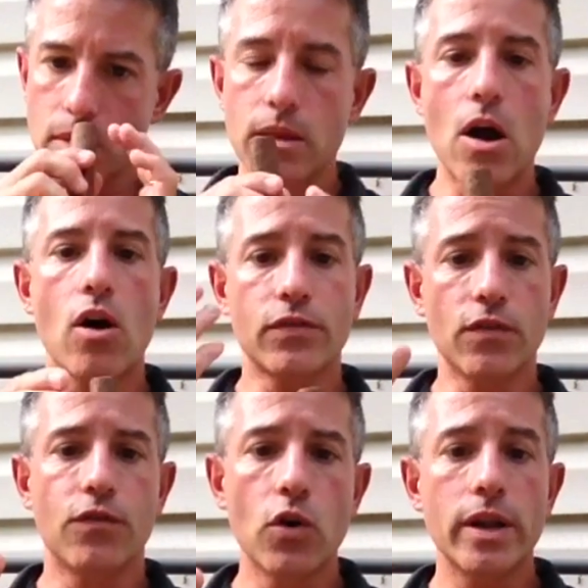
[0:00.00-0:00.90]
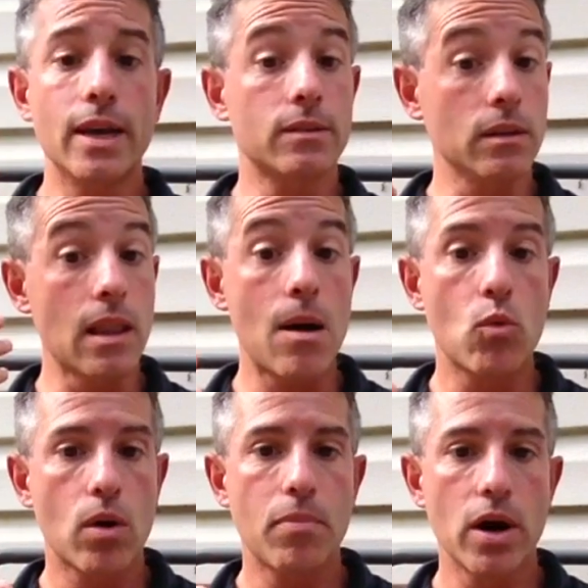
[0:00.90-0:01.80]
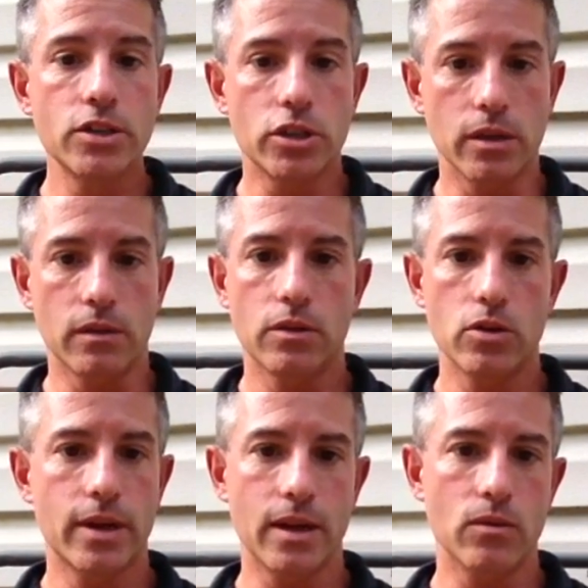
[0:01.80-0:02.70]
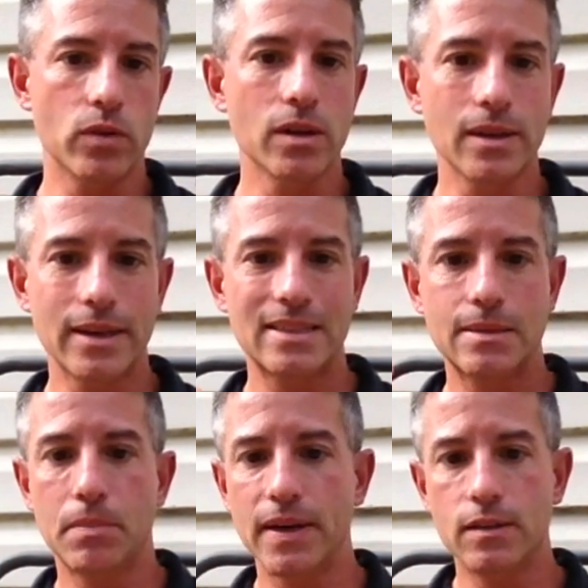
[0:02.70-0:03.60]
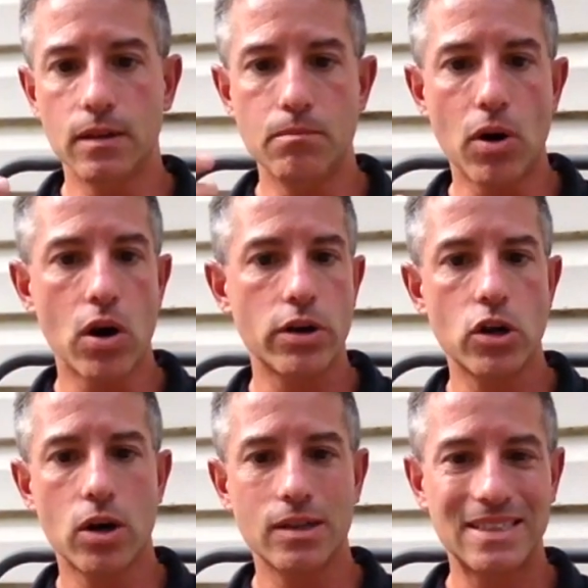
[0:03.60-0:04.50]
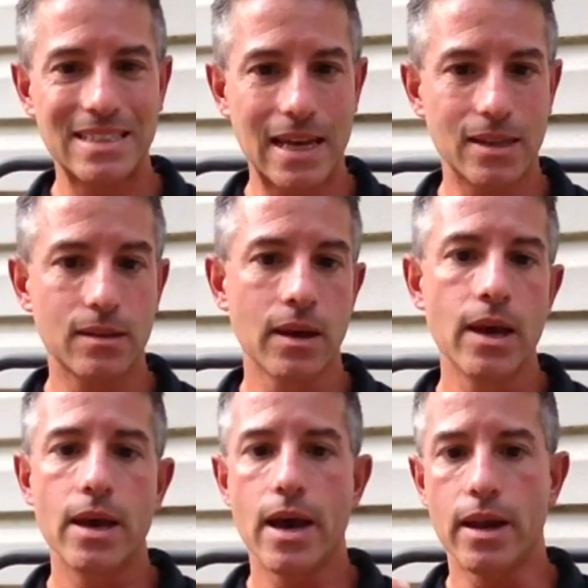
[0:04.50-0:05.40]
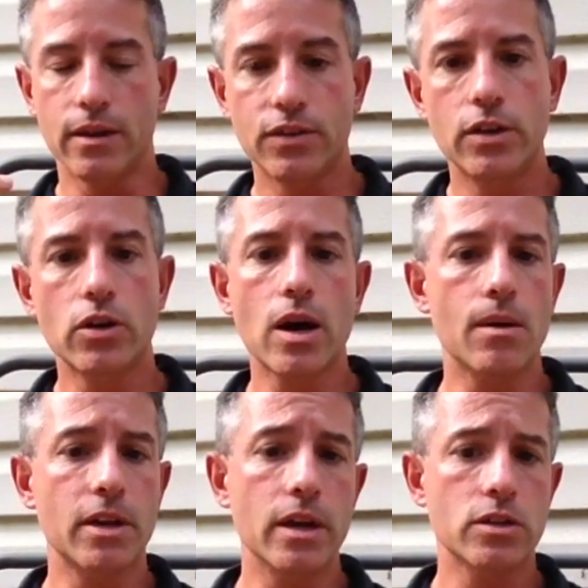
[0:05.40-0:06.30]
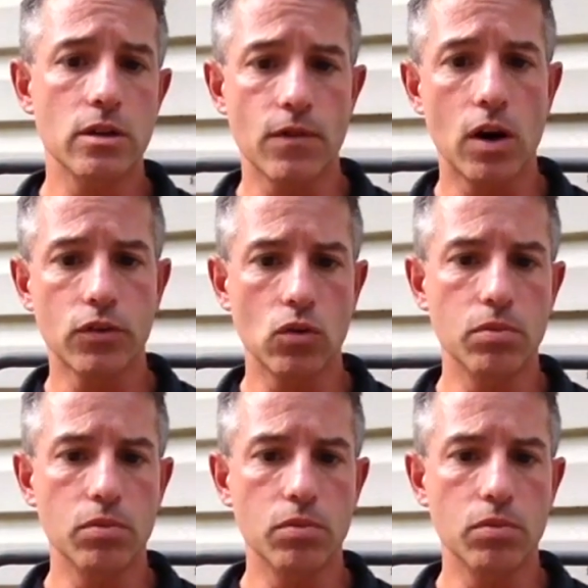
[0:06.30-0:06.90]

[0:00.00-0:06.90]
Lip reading: Now off the foot, it's a lot more pungent. You're getting a real like spicy barnyard scent and a cedar combination that also